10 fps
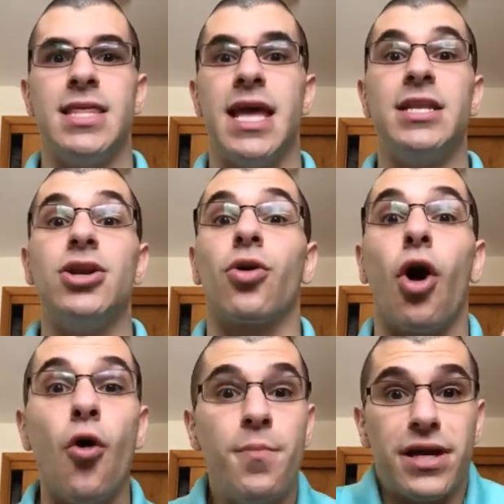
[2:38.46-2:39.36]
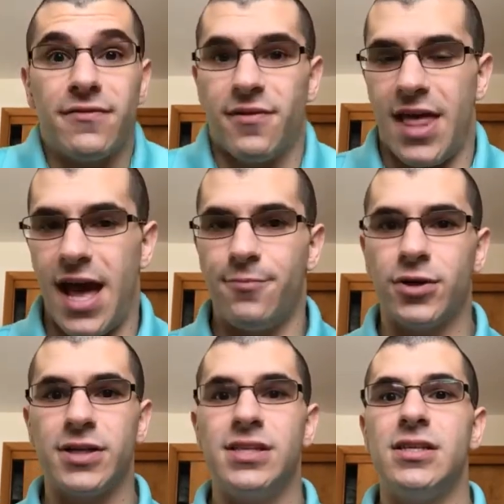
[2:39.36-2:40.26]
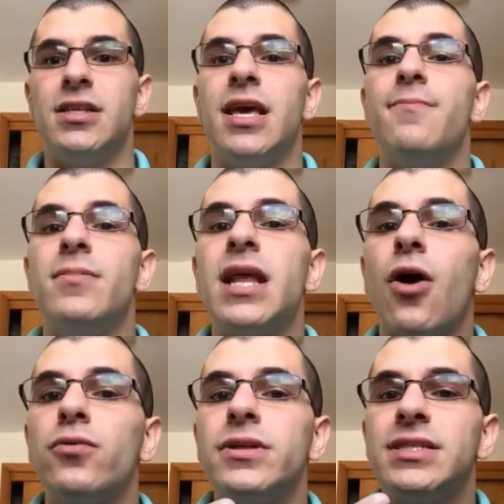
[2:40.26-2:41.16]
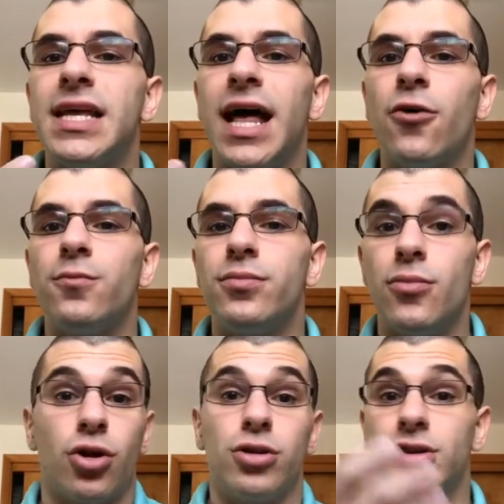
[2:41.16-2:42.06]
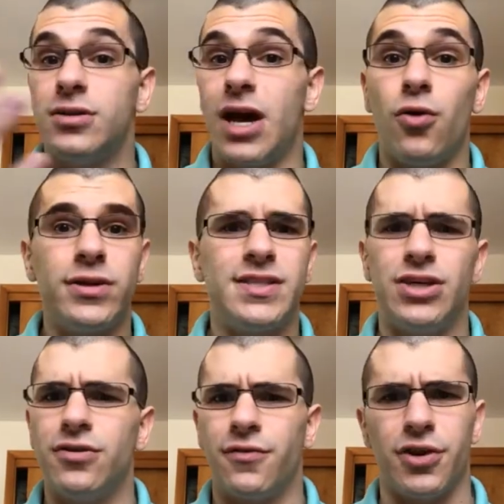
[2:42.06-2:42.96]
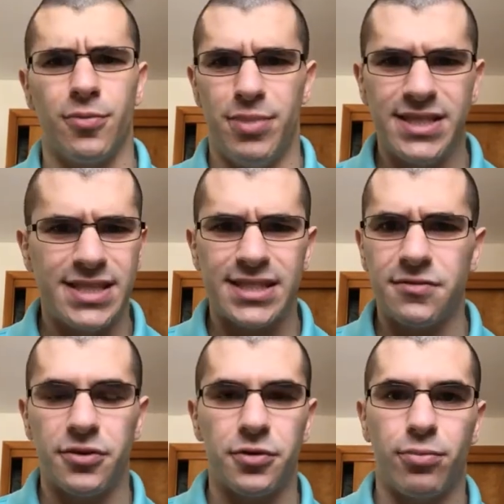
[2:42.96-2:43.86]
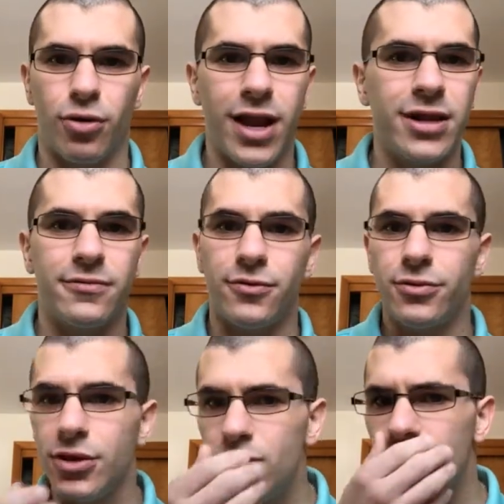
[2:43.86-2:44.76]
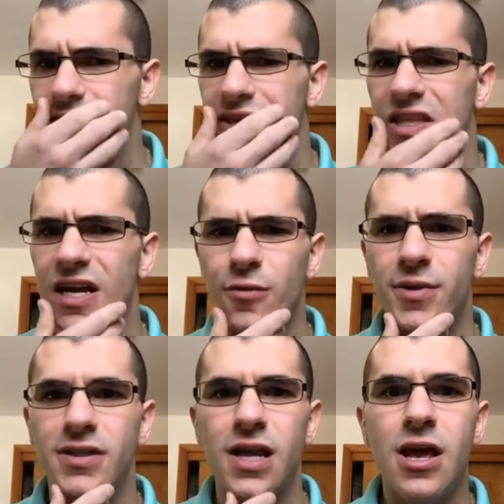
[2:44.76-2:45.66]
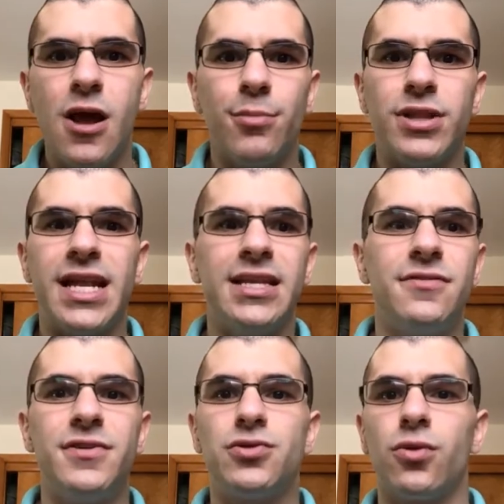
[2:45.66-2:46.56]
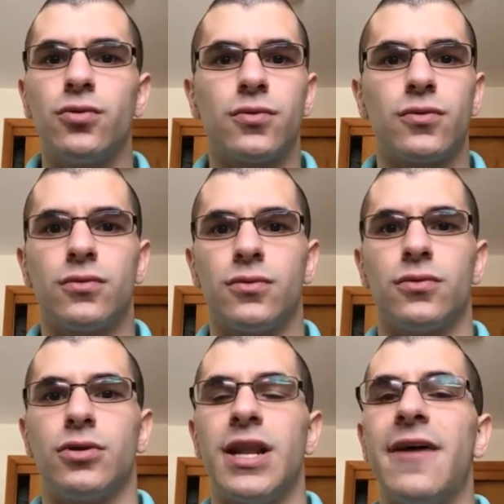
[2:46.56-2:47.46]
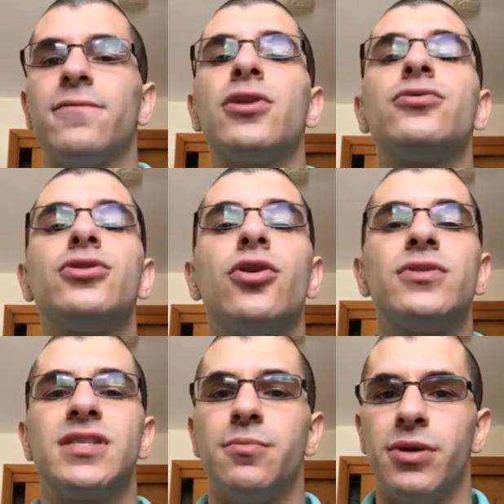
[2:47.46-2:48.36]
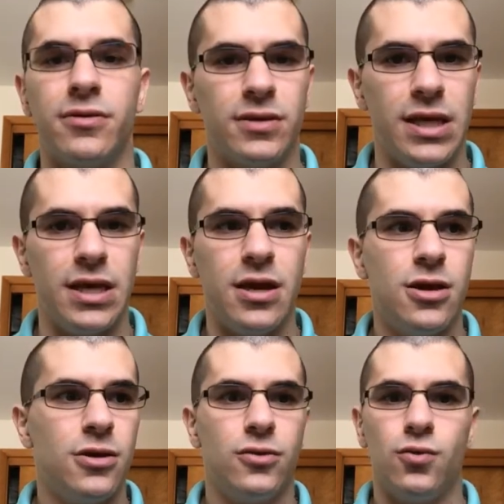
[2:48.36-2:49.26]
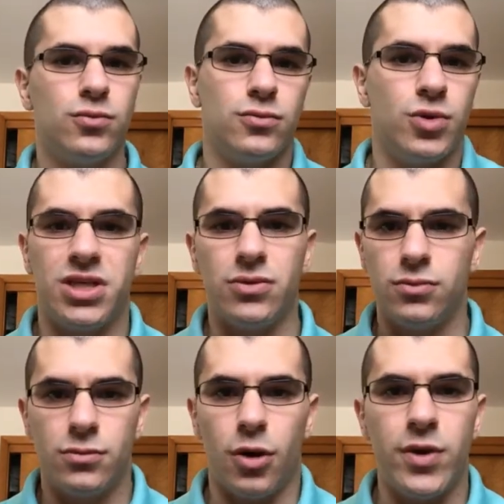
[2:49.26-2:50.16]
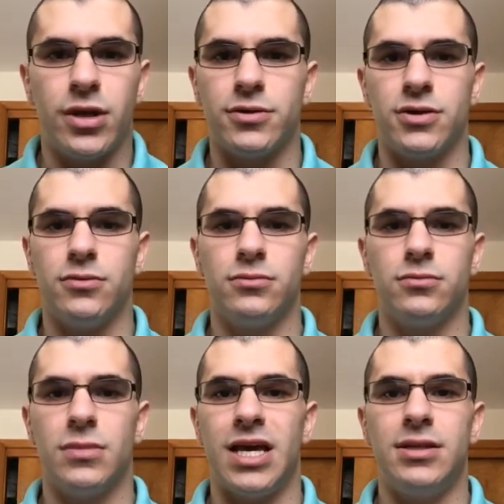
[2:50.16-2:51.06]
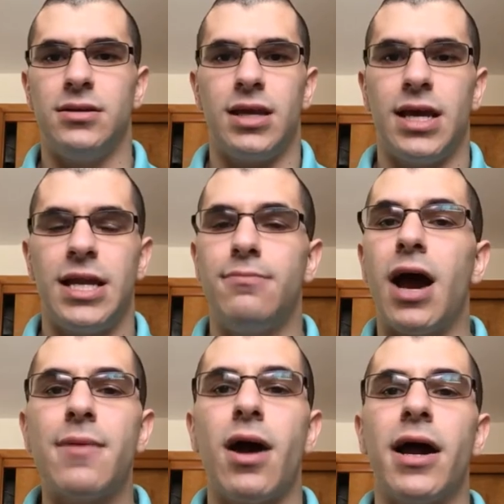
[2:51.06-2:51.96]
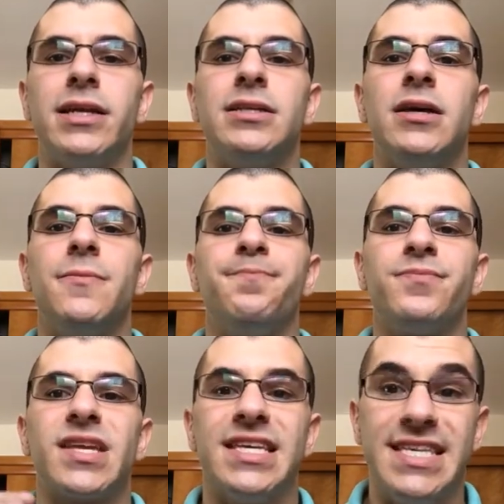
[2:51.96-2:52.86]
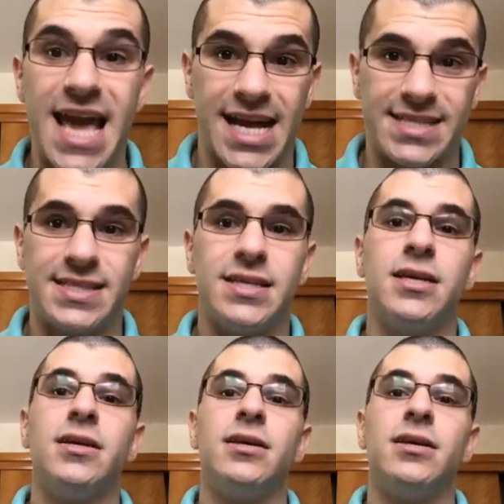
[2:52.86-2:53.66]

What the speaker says: And you're hoping for that because it not only does it help, or not only is it good for your business, for your brand, for you as a therapist, but that individual could have little to no disability within a week or 2. And in my mind, yes,